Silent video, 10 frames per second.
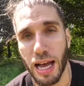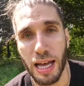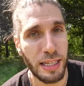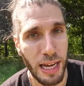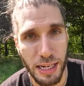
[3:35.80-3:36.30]

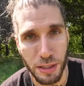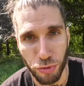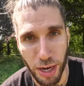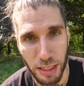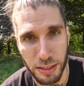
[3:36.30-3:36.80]
And then add in the
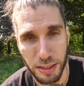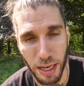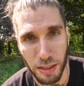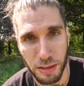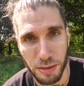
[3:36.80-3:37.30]
reality
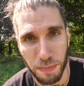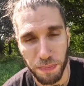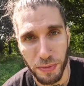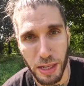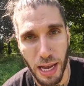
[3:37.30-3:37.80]
checks,
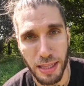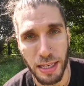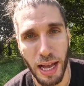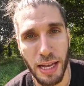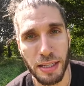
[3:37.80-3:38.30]
and
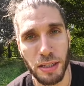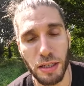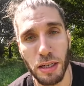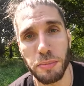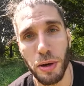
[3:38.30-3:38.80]
then add in
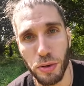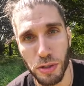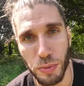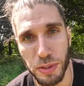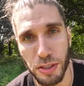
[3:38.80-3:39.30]
another
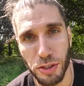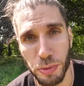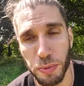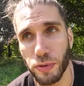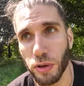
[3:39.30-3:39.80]
bonus, which is
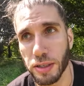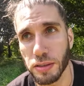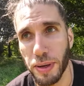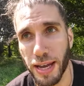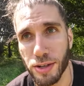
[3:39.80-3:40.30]
just before going
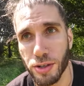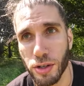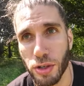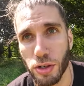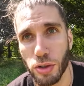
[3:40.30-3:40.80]
to bed,
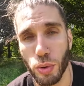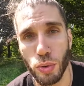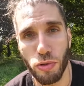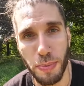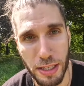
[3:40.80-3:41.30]

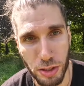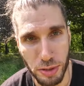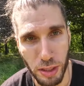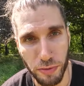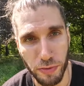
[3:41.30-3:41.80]
you repeat to
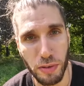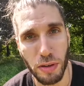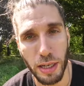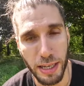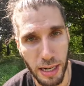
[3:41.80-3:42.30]
yourself
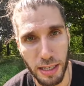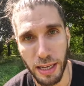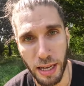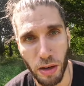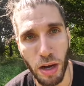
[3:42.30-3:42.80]
again and
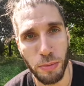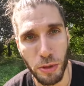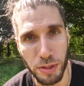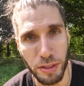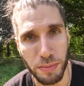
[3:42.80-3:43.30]
again, I'm
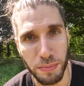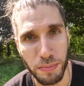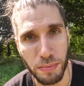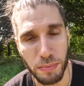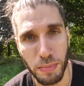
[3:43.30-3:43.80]
lucid,
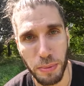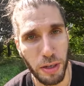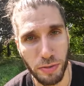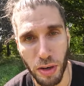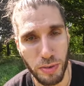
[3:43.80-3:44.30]
maybe
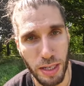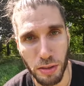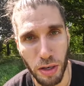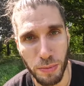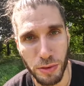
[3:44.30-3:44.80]
like five, ten
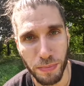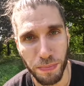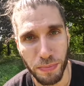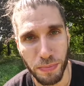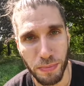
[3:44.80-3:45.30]
times.
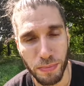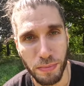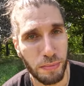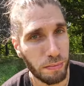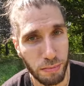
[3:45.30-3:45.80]

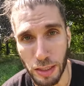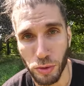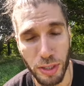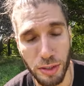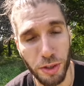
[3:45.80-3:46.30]
That's
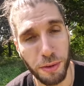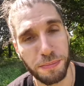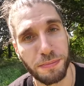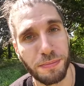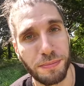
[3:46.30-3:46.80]
all you need to do.